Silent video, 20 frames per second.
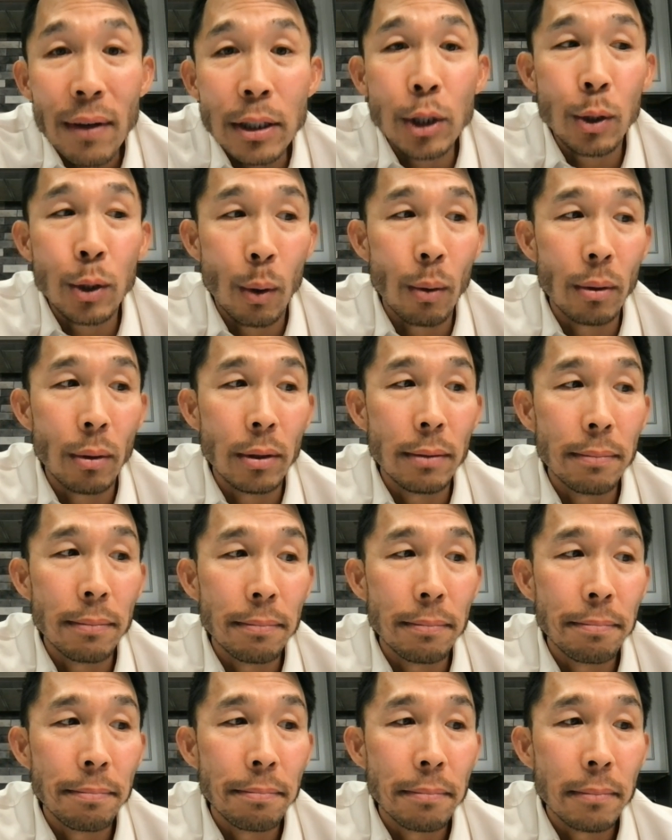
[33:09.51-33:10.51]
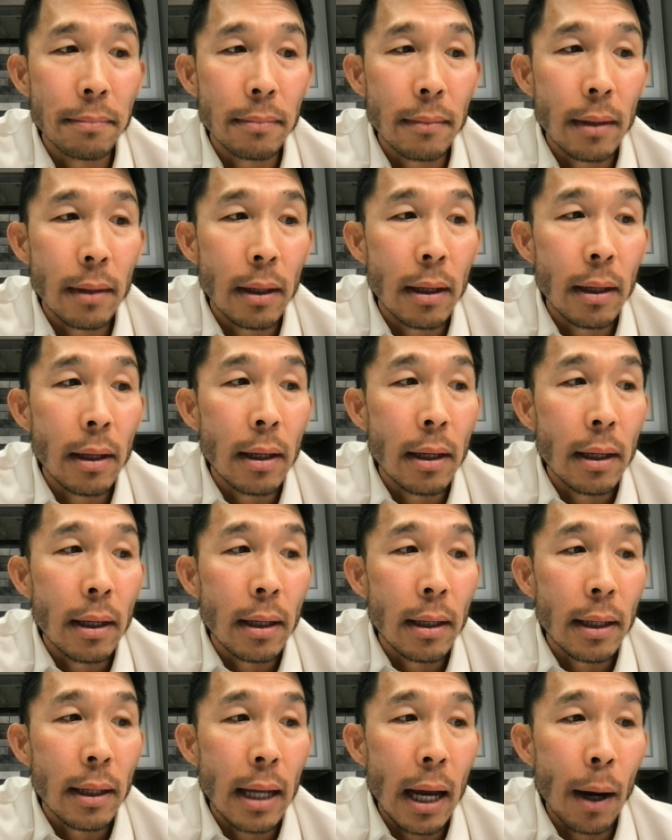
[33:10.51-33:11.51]
a soul.
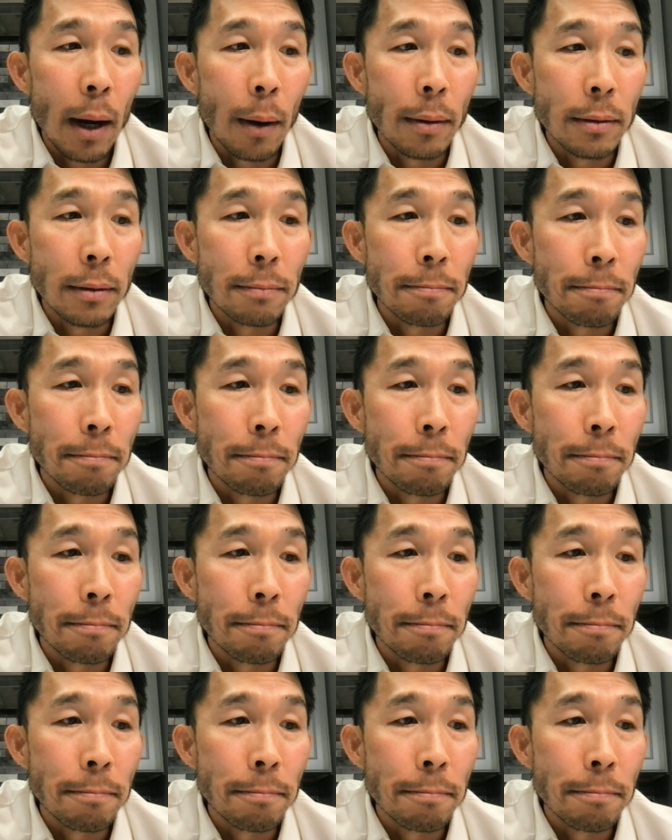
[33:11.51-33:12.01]
Now,